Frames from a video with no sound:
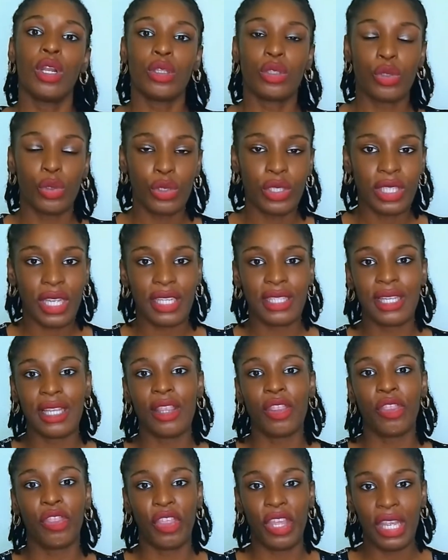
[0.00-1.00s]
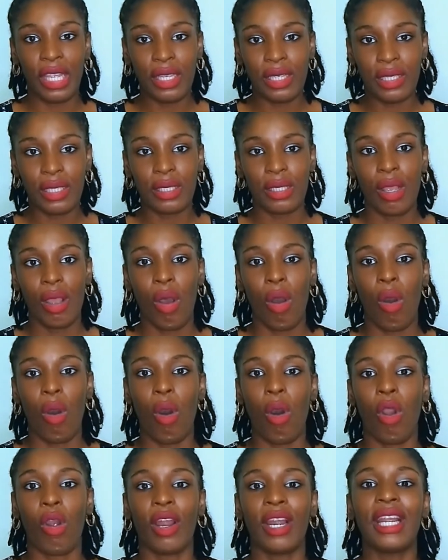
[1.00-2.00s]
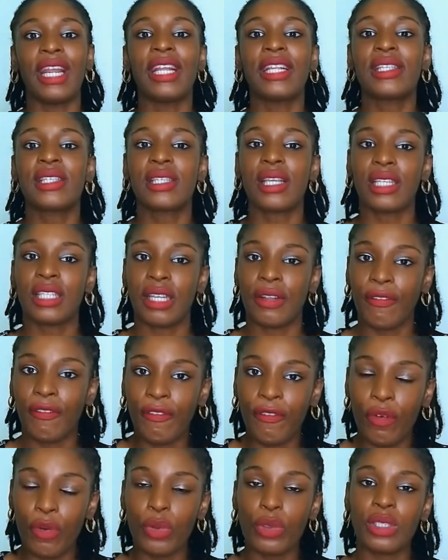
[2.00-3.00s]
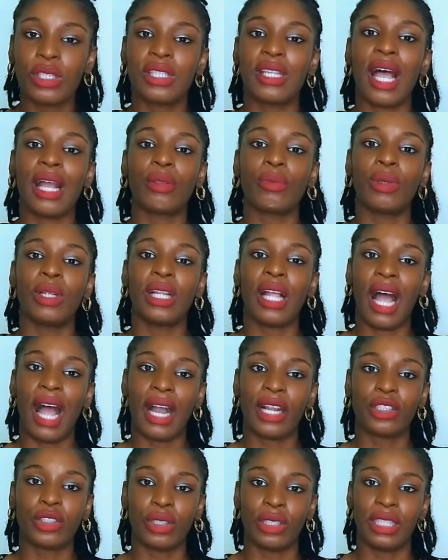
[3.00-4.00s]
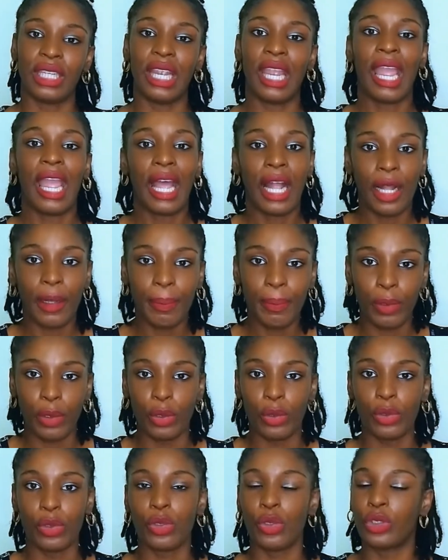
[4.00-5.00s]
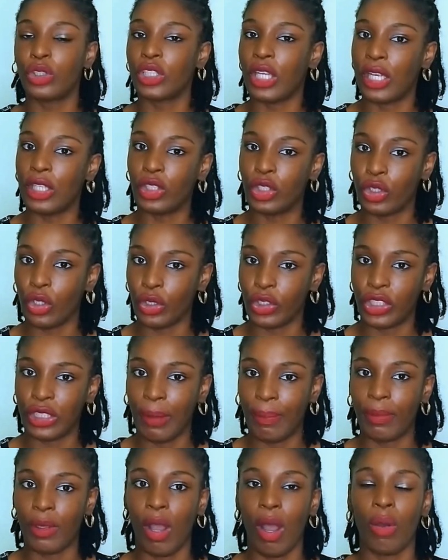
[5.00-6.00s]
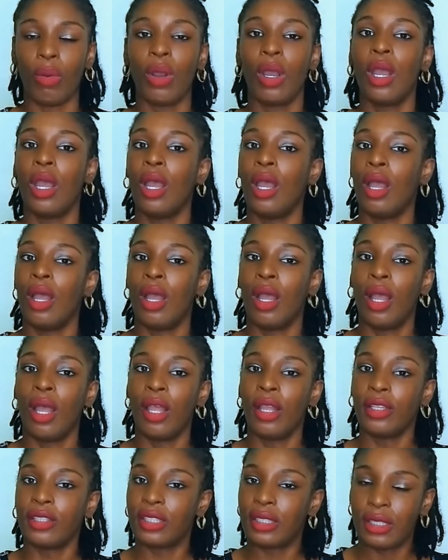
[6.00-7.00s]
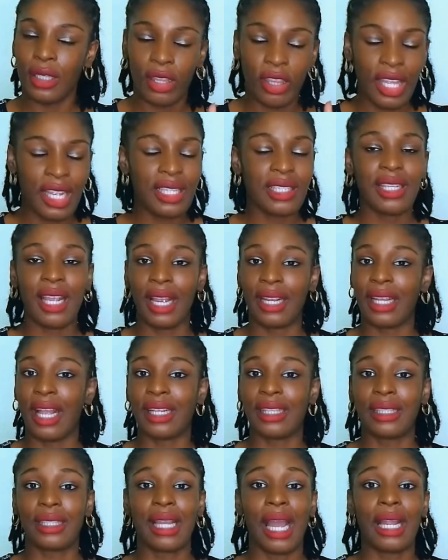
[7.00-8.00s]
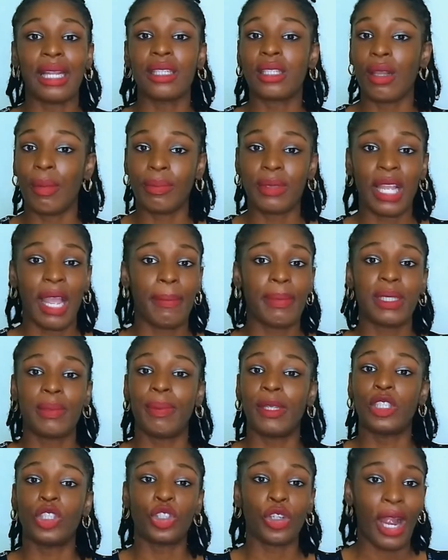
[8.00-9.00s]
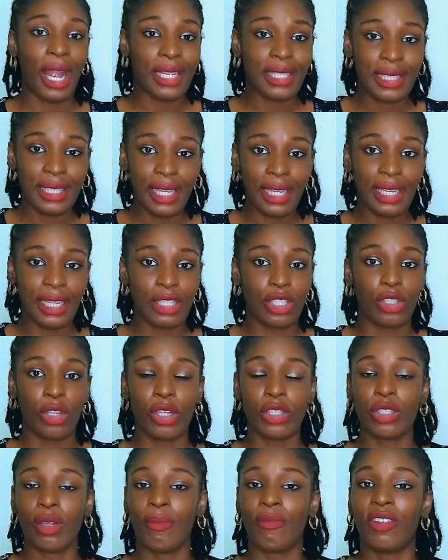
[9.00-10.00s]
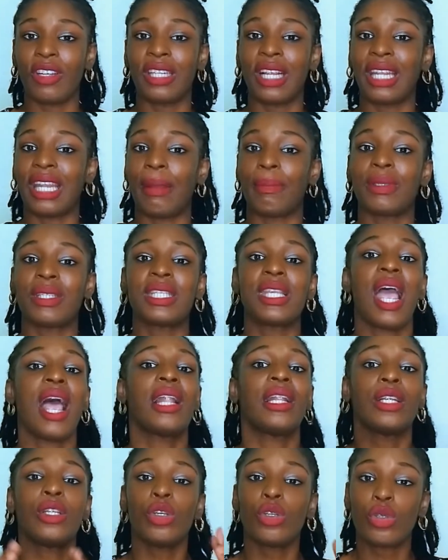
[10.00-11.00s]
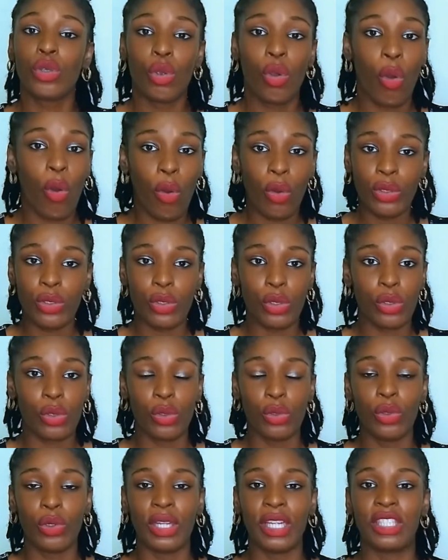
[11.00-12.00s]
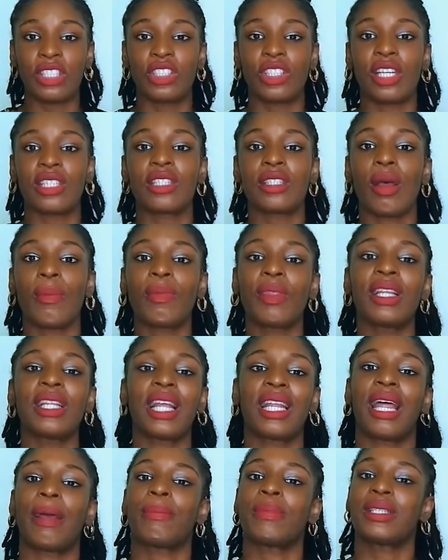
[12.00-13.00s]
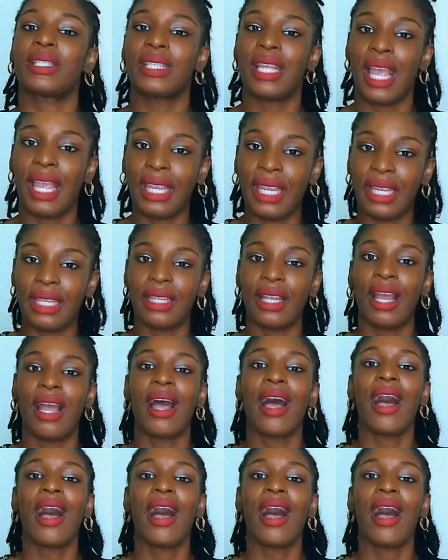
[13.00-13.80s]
do certain things or eat certain foods that will actually help you to change your shape. Now, things like that can sometimes be drastic. It's not something that I'm telling you to go to do, it's just something that I'm saying